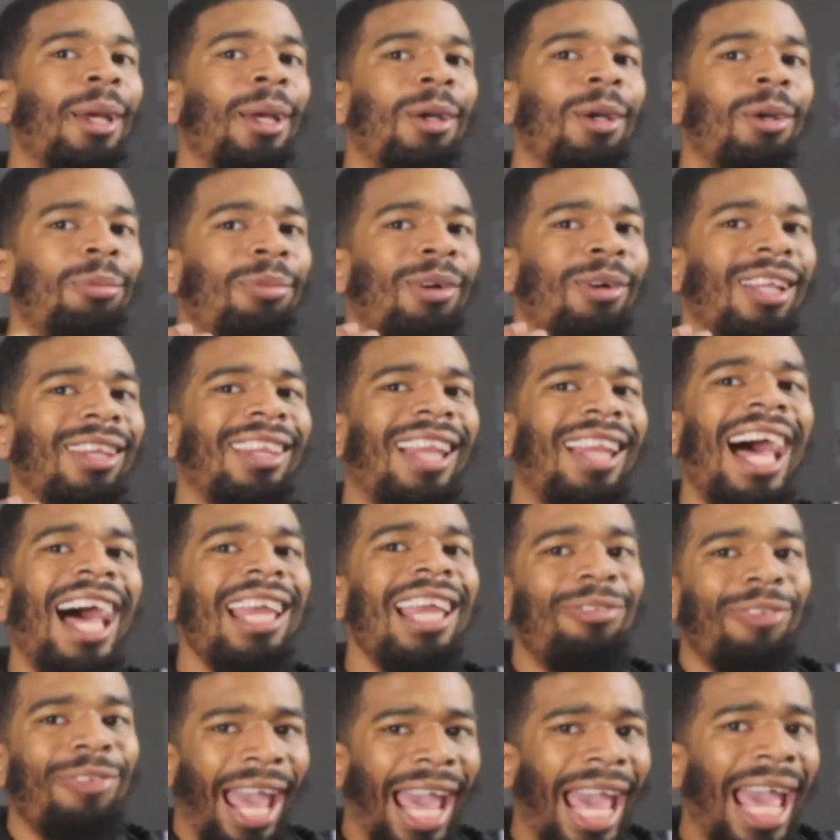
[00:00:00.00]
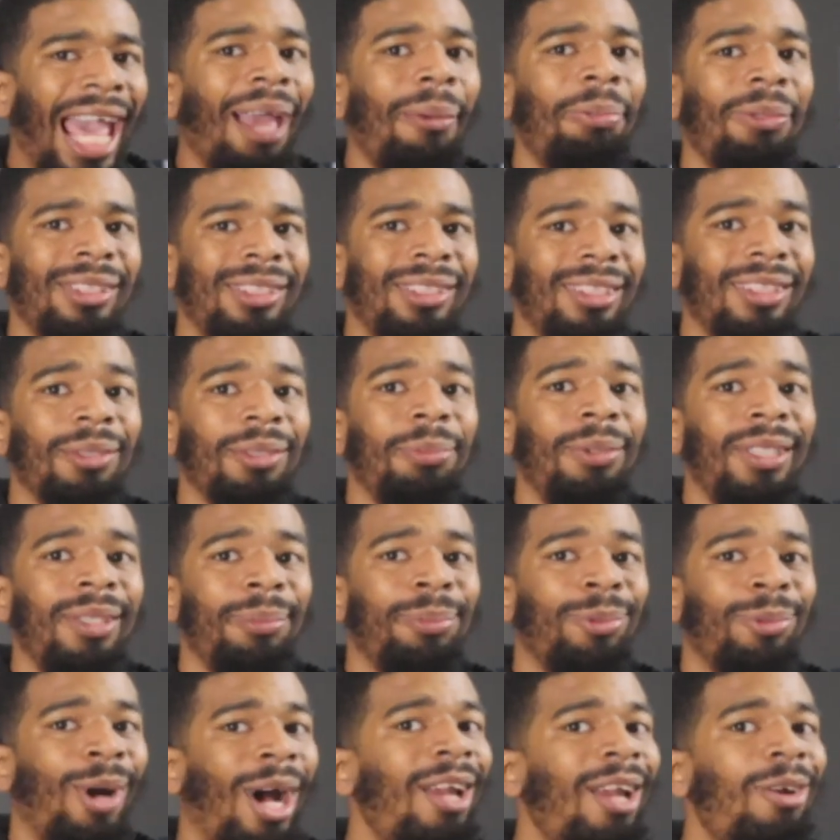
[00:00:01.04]
but life happens to
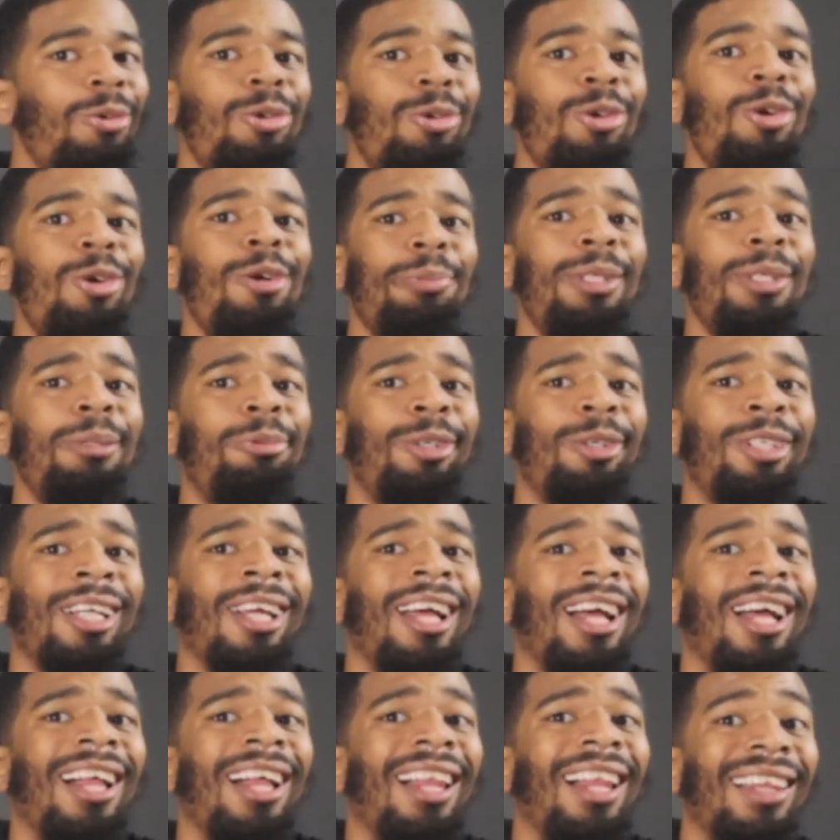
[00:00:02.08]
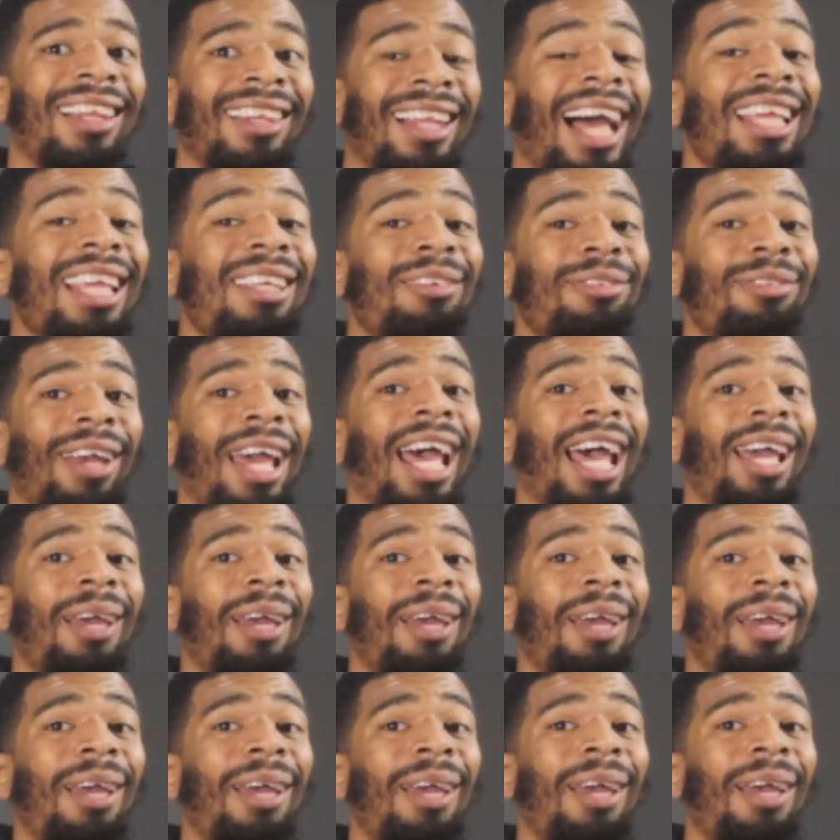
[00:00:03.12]
people. I don't know if people Life
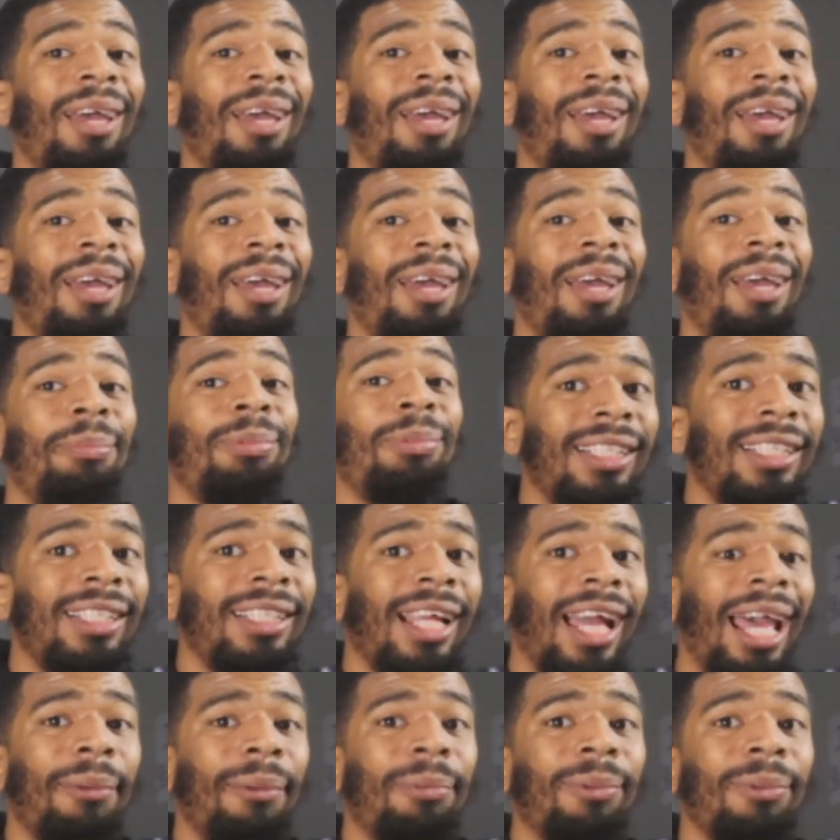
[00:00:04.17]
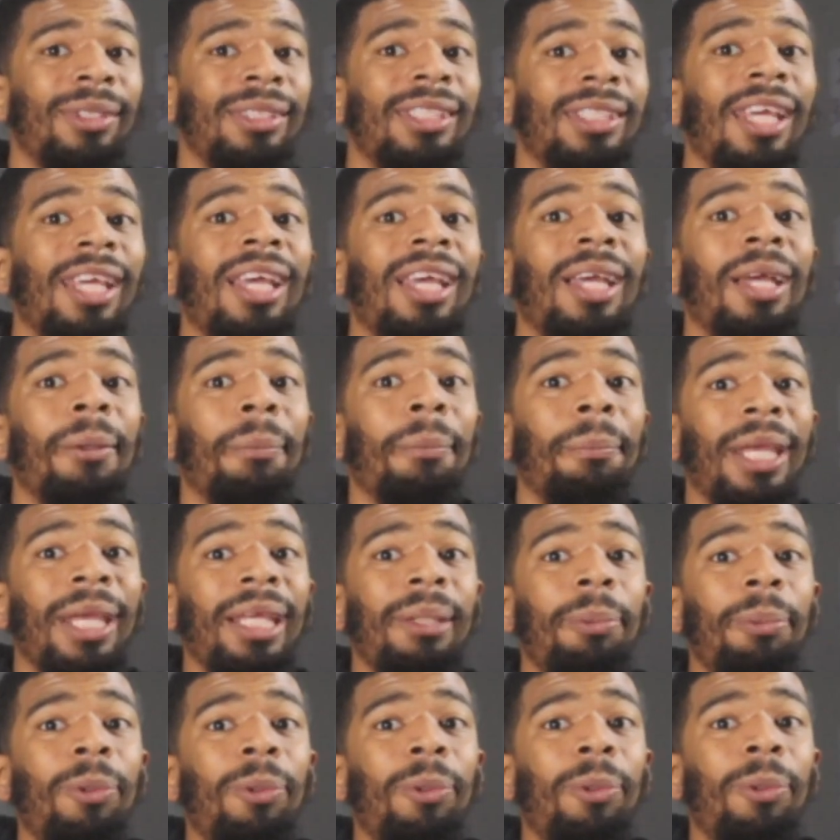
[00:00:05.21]
happens. Depression happens.
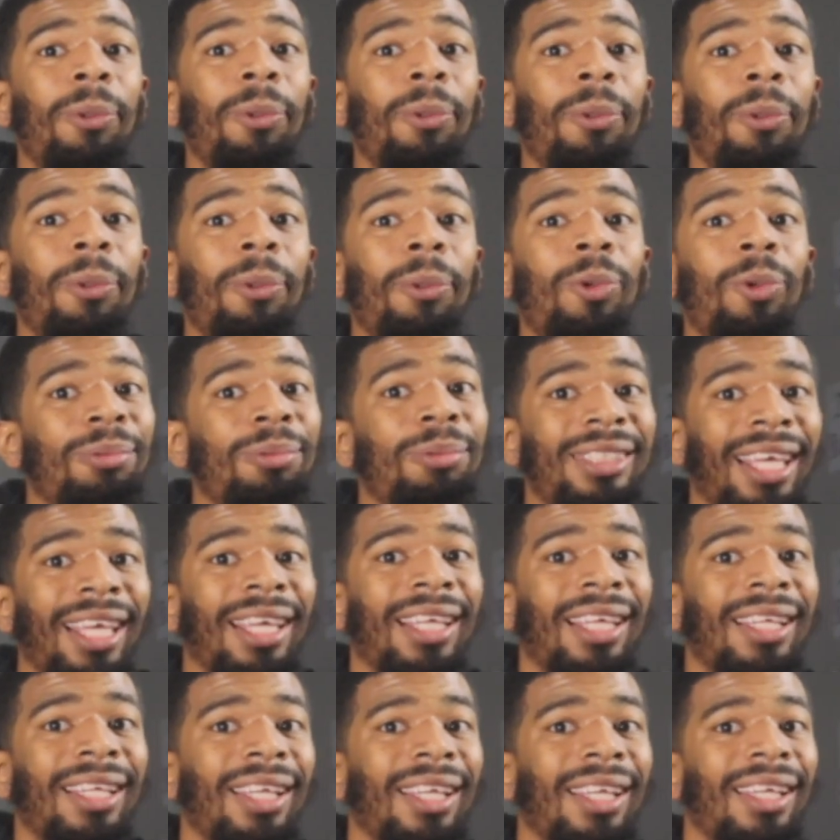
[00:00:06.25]
People get upset.